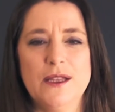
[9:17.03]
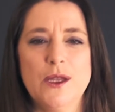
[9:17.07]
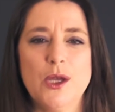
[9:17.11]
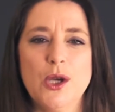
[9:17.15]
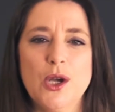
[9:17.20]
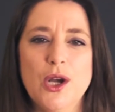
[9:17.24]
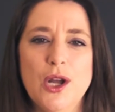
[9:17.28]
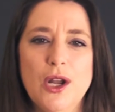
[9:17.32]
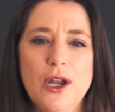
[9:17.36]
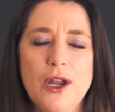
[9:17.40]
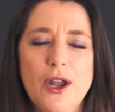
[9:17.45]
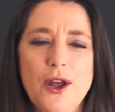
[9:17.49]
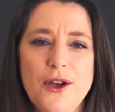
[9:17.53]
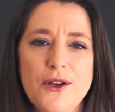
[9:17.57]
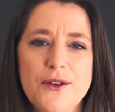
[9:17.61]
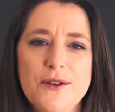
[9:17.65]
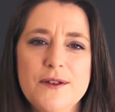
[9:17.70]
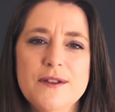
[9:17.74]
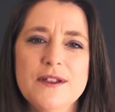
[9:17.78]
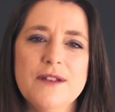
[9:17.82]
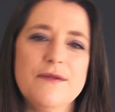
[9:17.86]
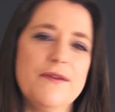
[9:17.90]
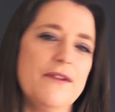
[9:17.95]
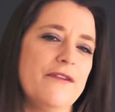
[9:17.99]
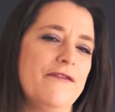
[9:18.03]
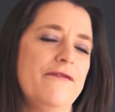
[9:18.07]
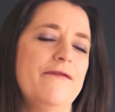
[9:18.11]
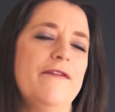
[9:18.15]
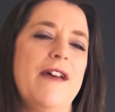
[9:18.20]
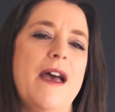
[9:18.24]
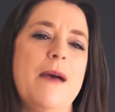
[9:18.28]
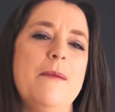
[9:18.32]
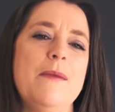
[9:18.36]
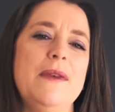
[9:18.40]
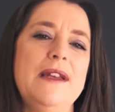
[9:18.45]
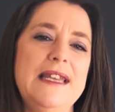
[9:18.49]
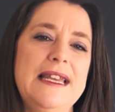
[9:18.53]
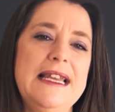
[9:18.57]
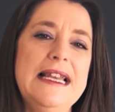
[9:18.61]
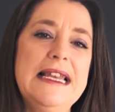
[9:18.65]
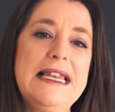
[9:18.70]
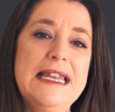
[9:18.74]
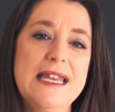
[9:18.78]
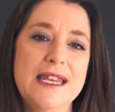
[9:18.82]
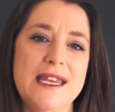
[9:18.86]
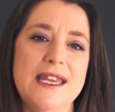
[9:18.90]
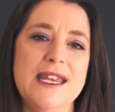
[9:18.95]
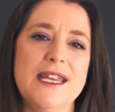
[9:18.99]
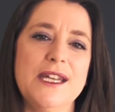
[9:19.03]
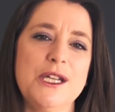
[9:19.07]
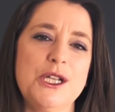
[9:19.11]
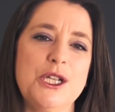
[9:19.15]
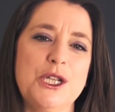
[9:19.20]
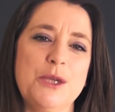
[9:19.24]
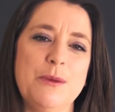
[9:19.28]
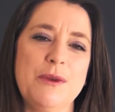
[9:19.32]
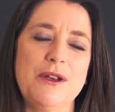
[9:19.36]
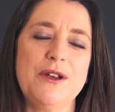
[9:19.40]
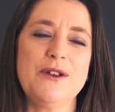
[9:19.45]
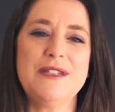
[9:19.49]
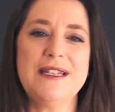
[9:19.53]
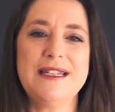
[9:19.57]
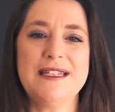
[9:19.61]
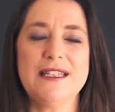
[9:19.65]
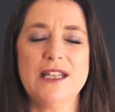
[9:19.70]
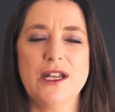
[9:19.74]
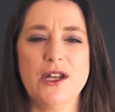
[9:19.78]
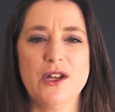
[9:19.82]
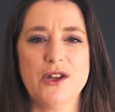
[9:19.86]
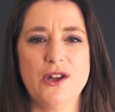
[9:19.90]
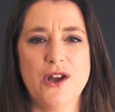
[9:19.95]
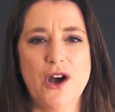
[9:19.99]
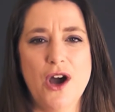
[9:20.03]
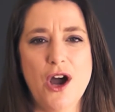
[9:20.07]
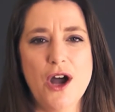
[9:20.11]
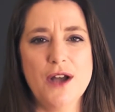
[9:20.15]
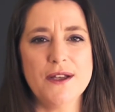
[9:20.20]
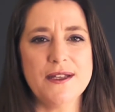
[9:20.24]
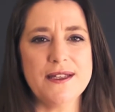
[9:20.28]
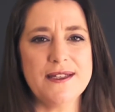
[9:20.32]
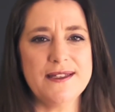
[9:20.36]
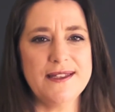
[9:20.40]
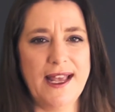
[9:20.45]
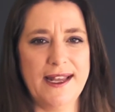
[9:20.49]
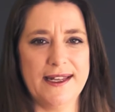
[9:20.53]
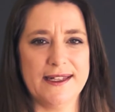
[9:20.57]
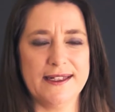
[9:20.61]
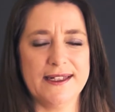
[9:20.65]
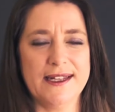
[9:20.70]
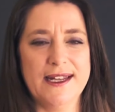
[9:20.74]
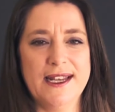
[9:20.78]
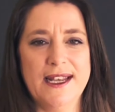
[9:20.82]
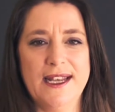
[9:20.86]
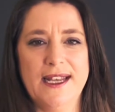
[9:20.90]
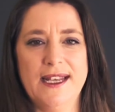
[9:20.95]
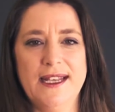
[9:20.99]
the close of the family lineage, because he's the last son.